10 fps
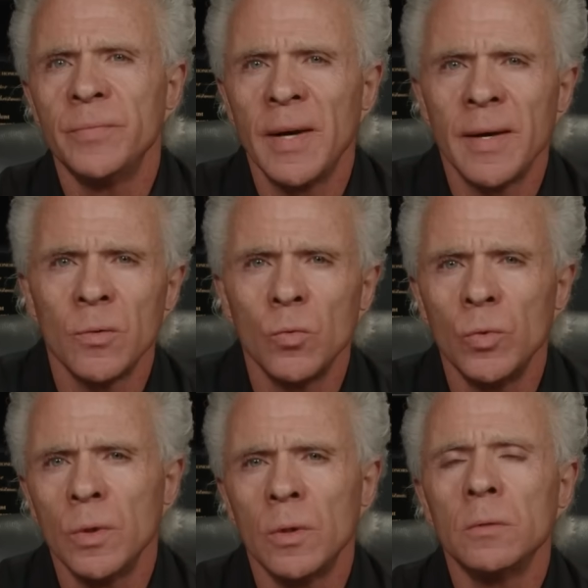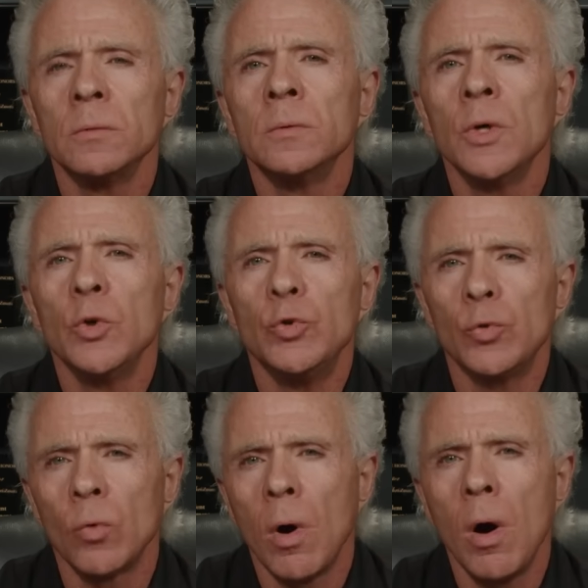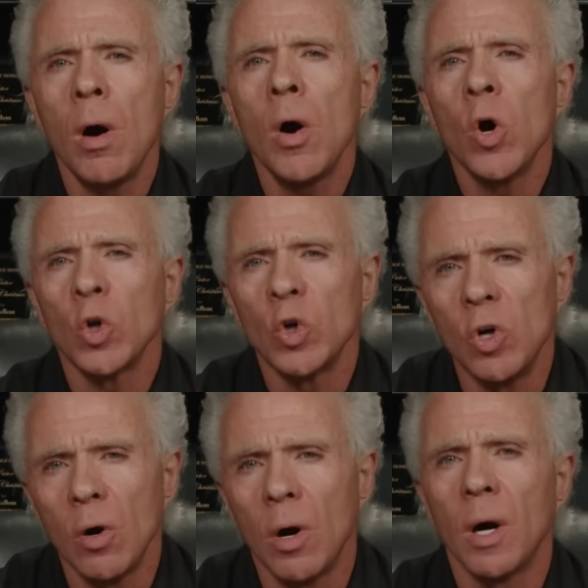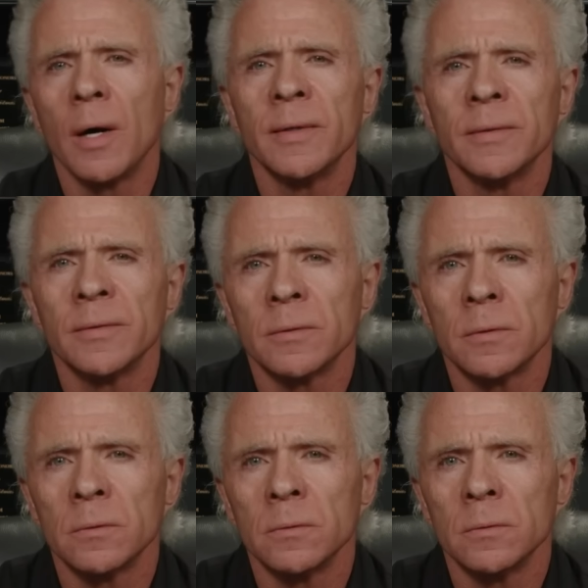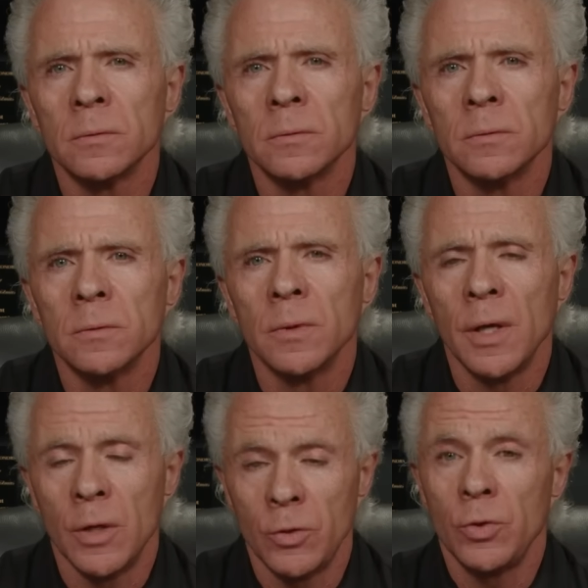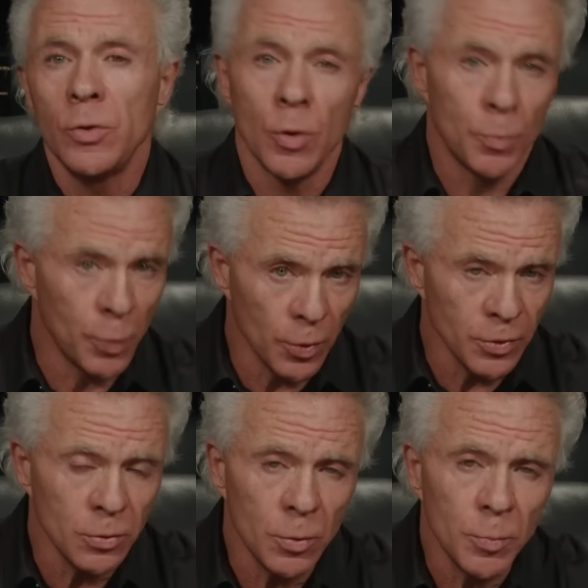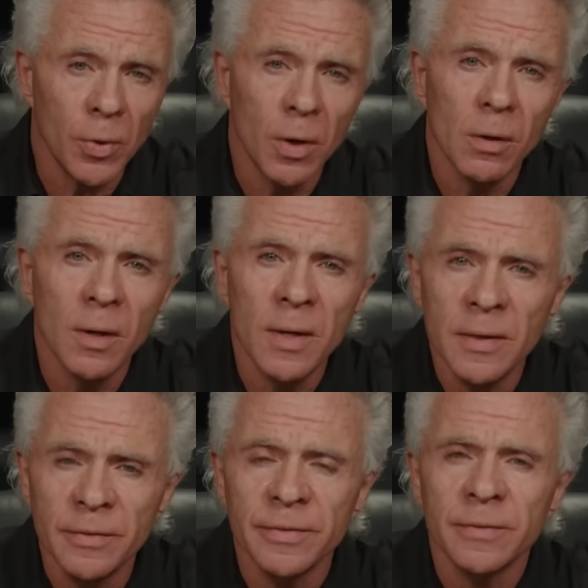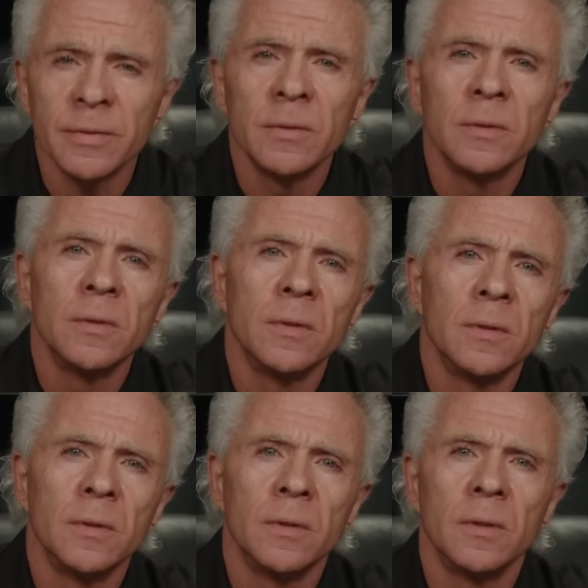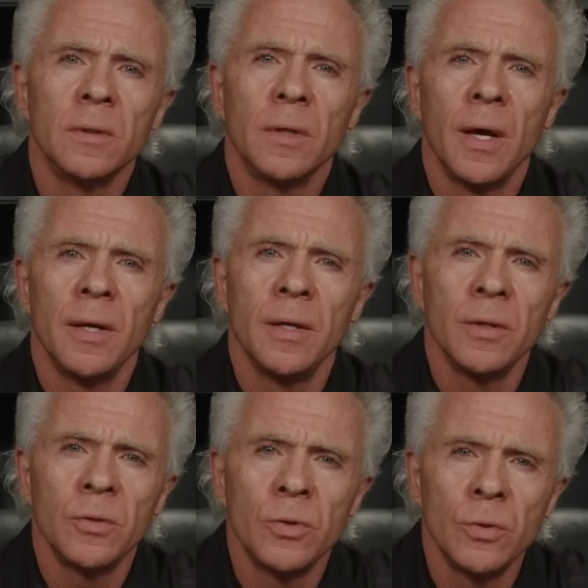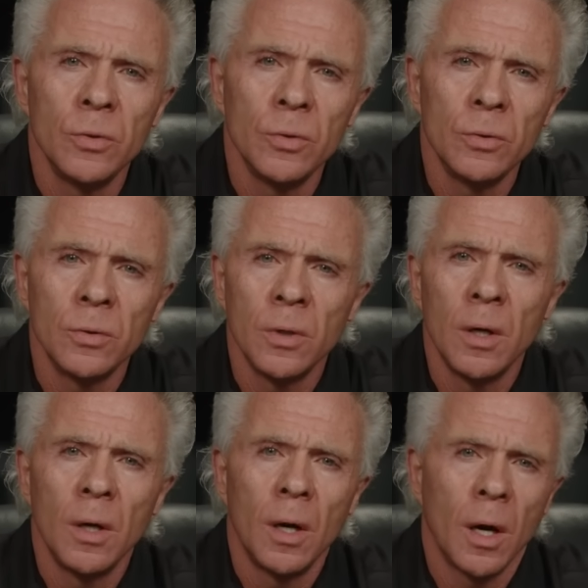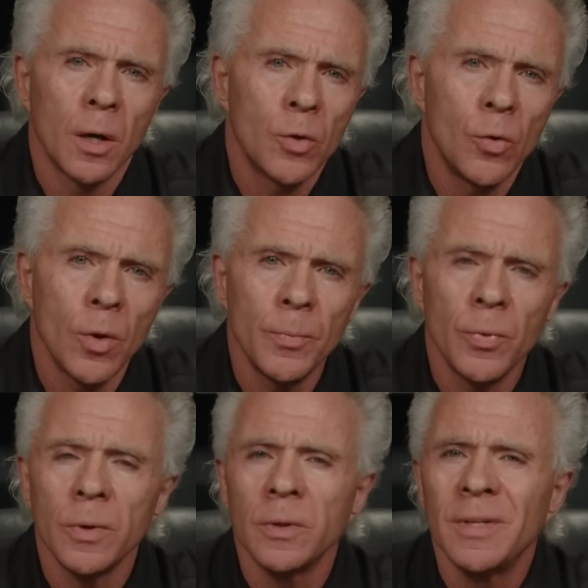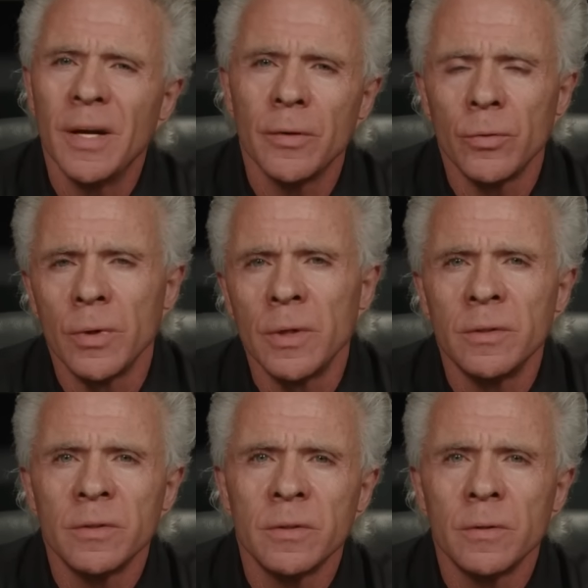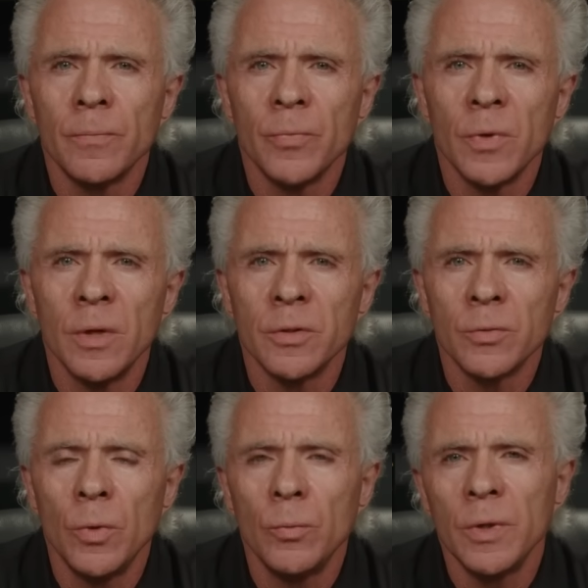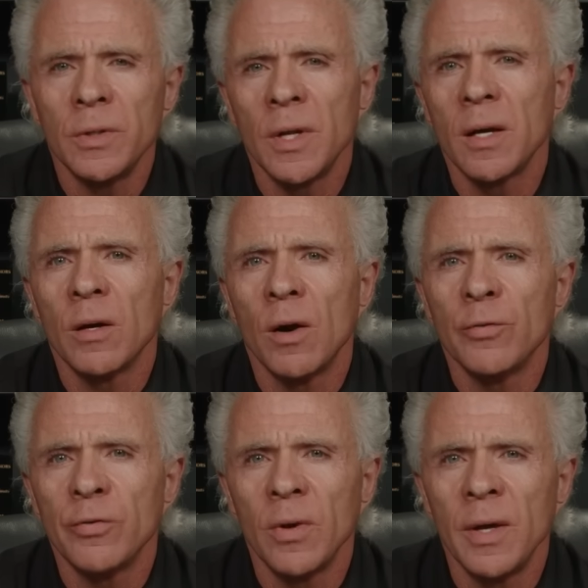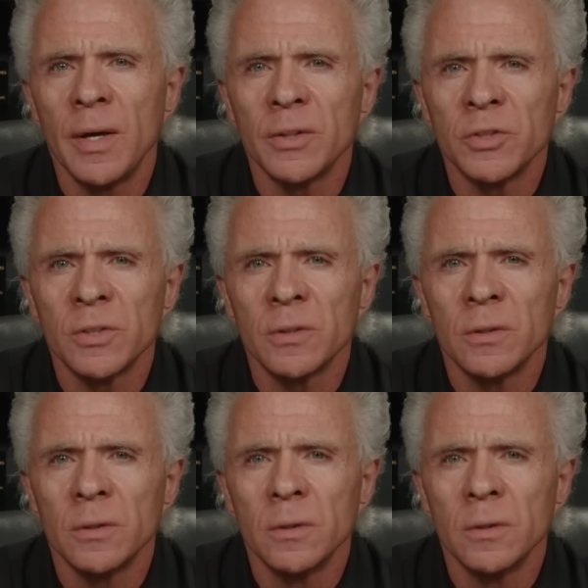that will draw God into your personal prayer life and into our corporate gatherings. It's when we take our flesh